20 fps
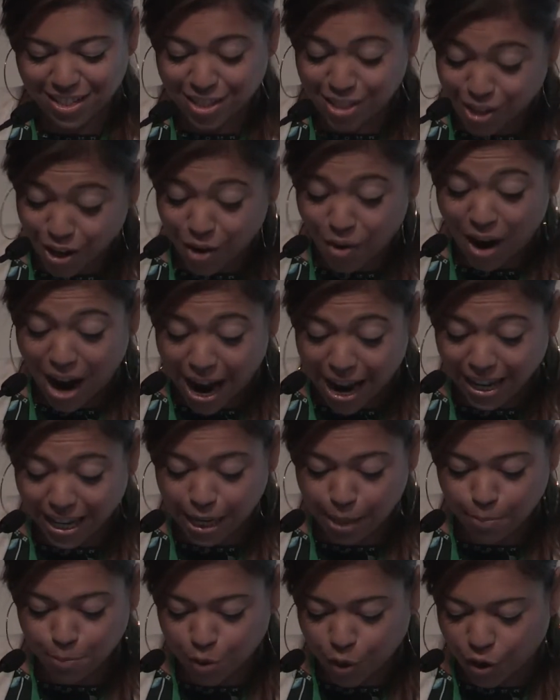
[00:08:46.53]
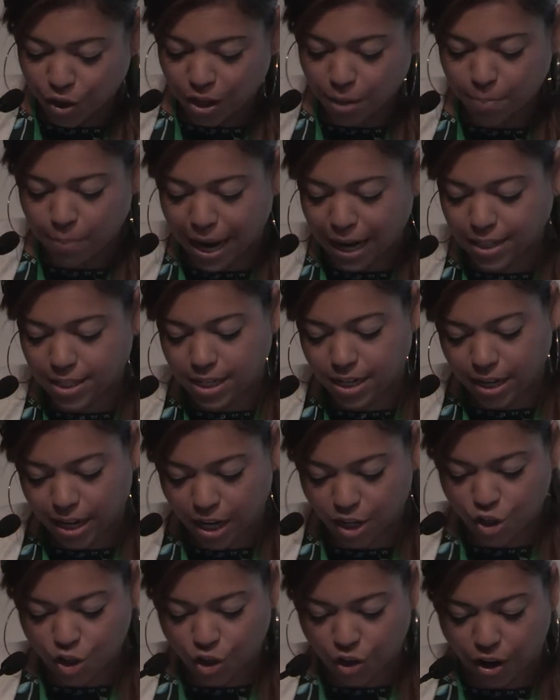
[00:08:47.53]
So I keep turning back to
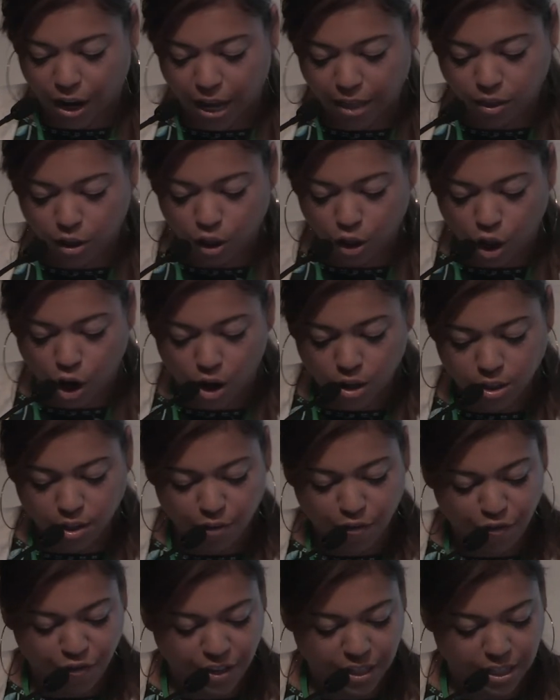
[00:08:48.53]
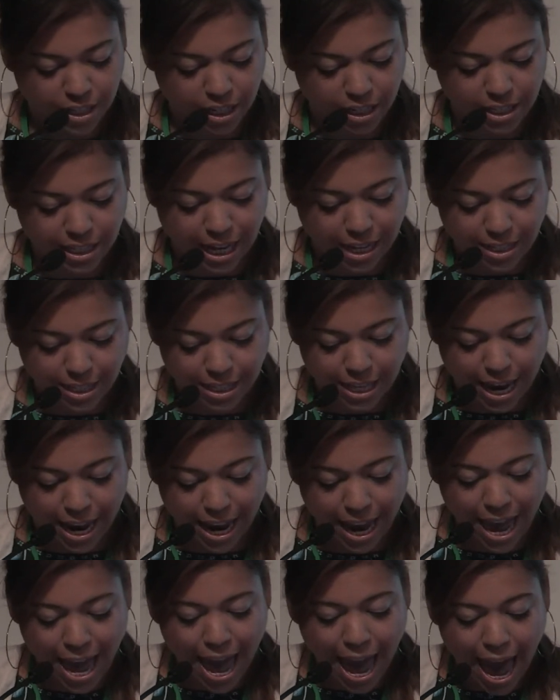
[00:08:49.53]
nature and the laws of physics that say
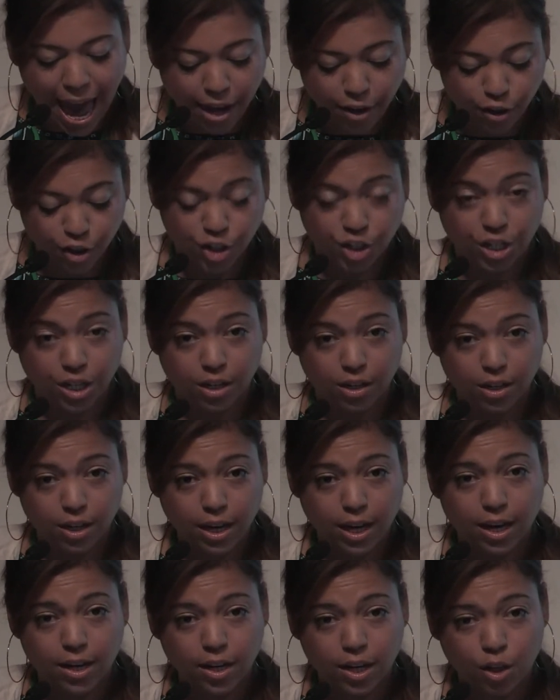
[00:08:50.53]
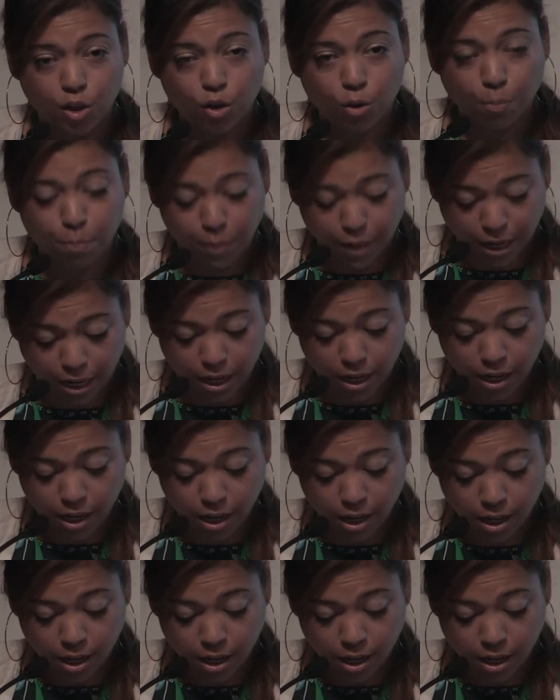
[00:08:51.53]
energy can neither be